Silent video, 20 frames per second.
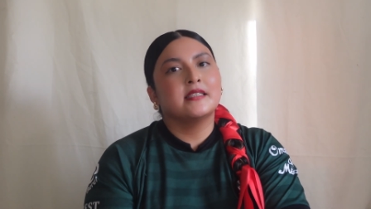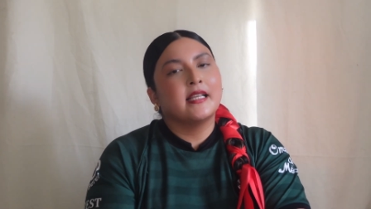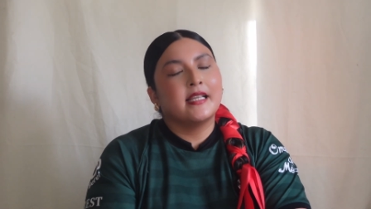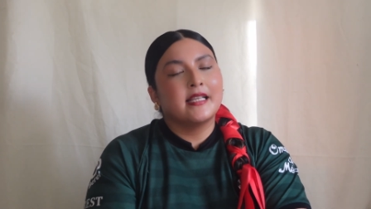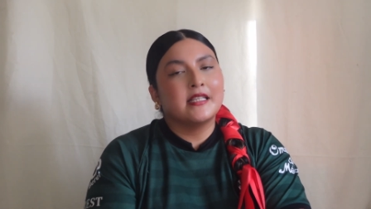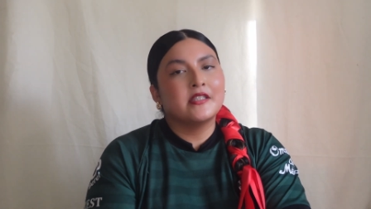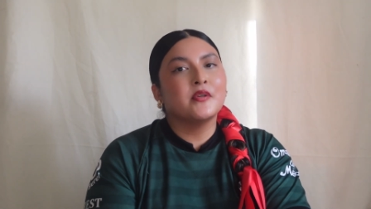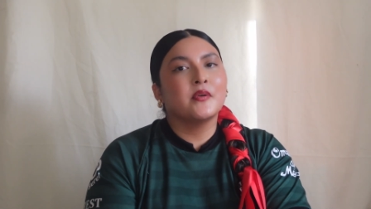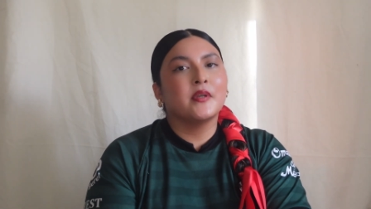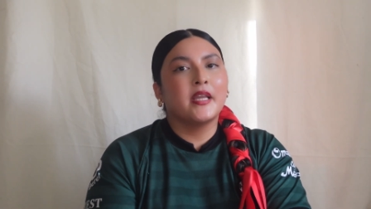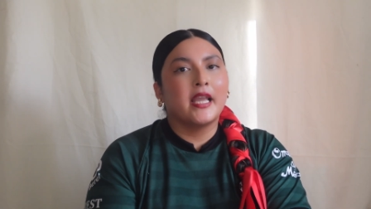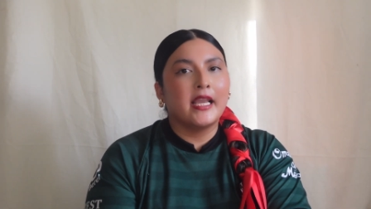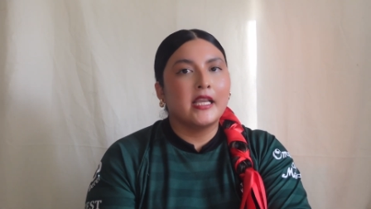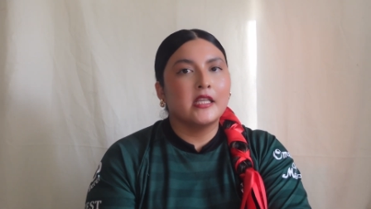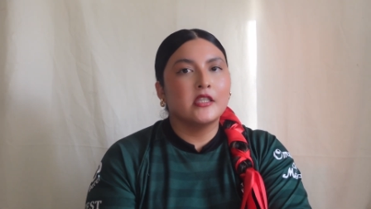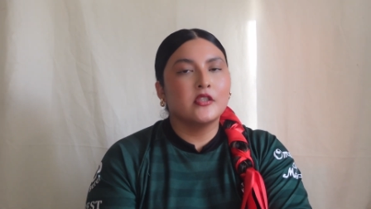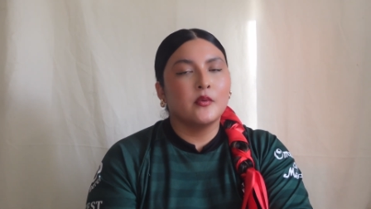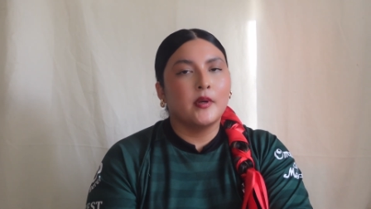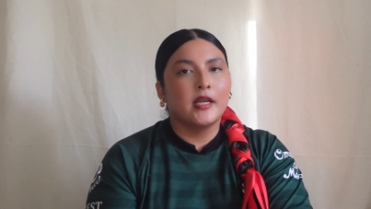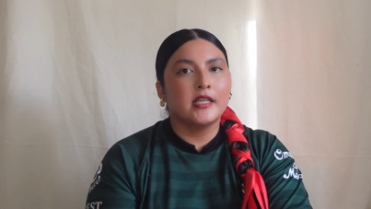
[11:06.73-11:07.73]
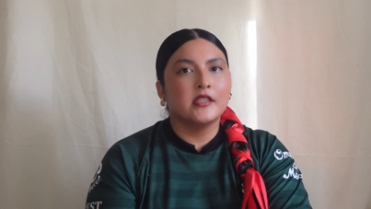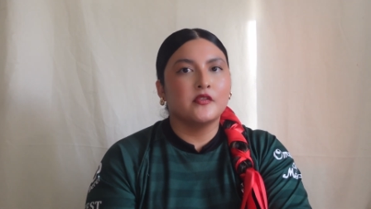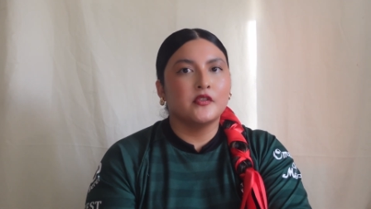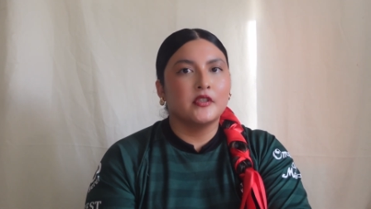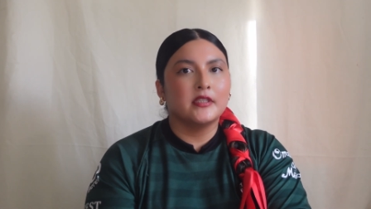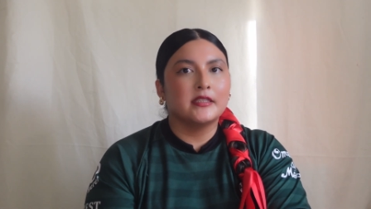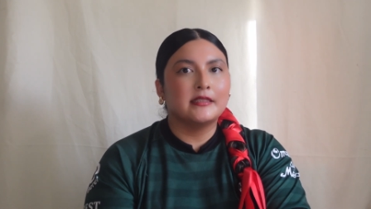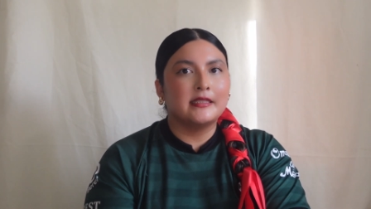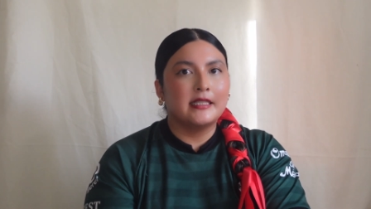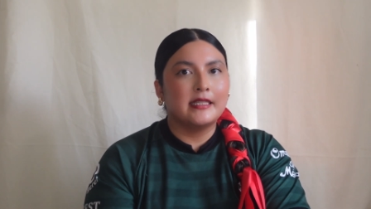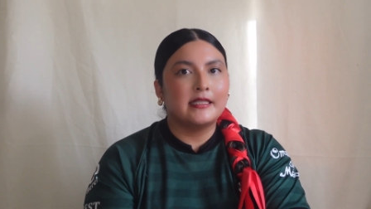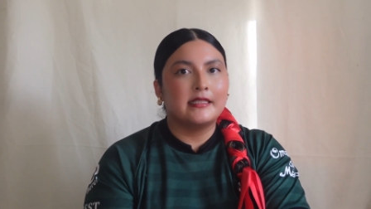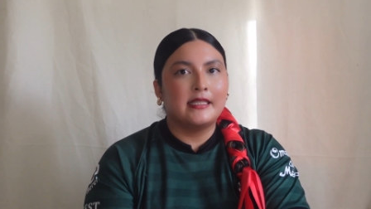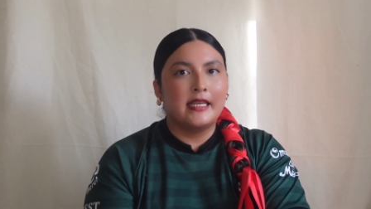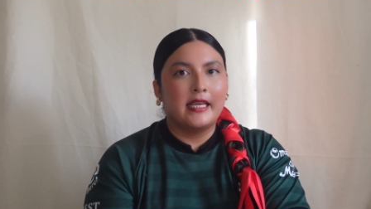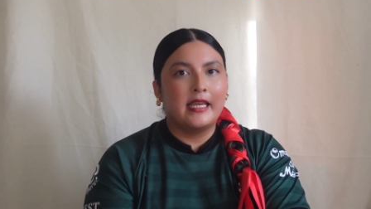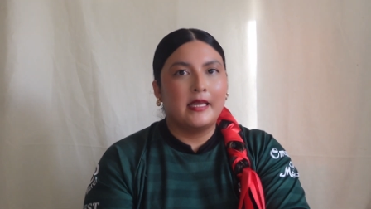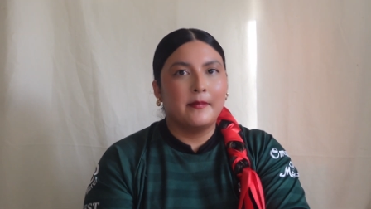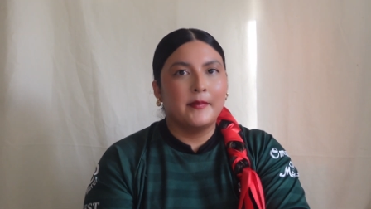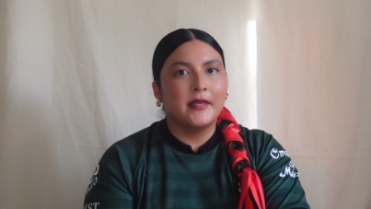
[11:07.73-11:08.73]
Like it's okay to ask for a sick
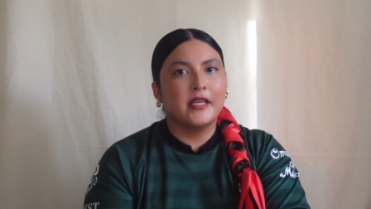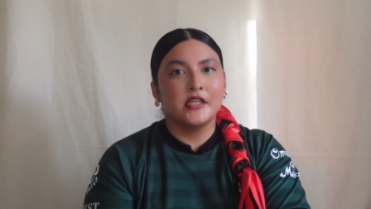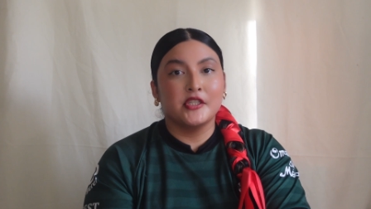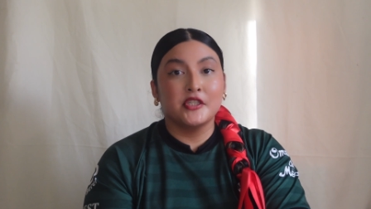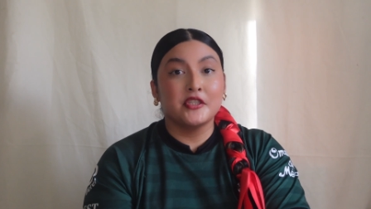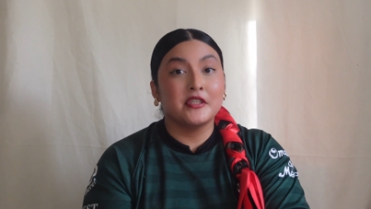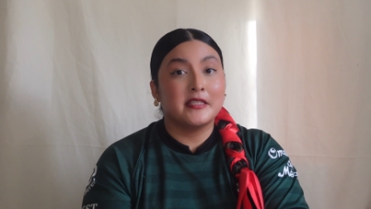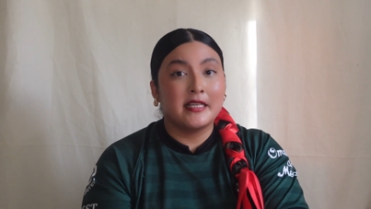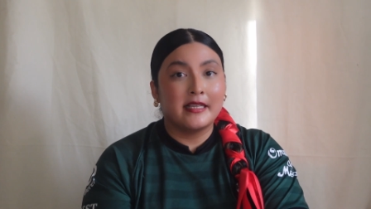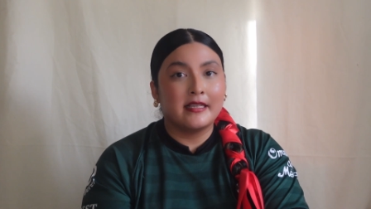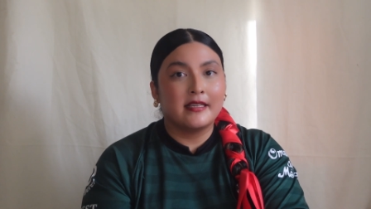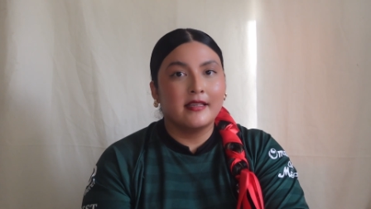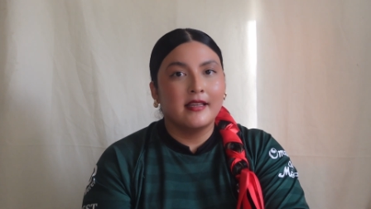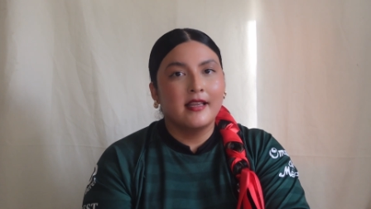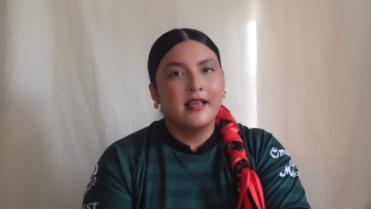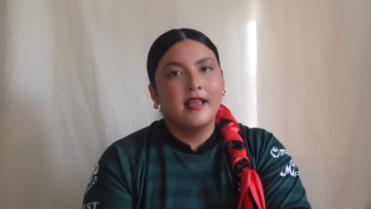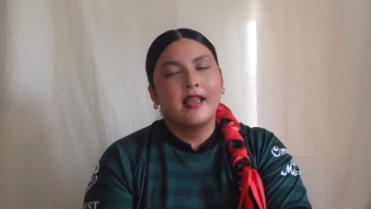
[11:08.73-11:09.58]
day because you're sick,